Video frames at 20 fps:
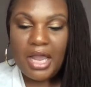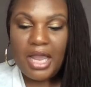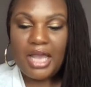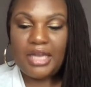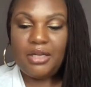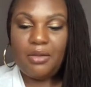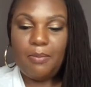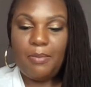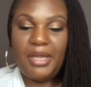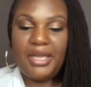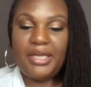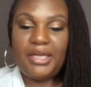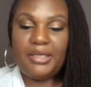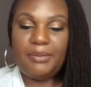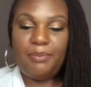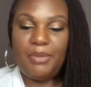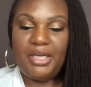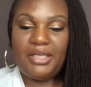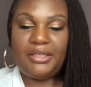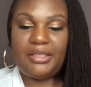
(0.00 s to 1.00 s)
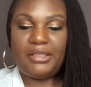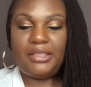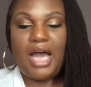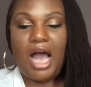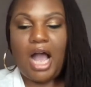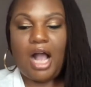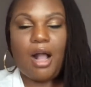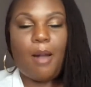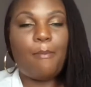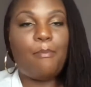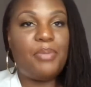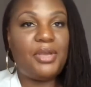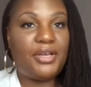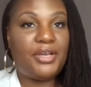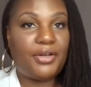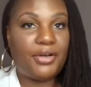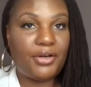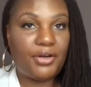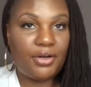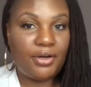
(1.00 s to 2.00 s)
And it may make the lock
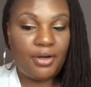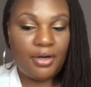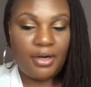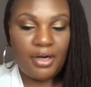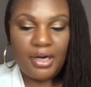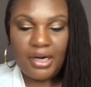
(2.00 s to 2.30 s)
bigger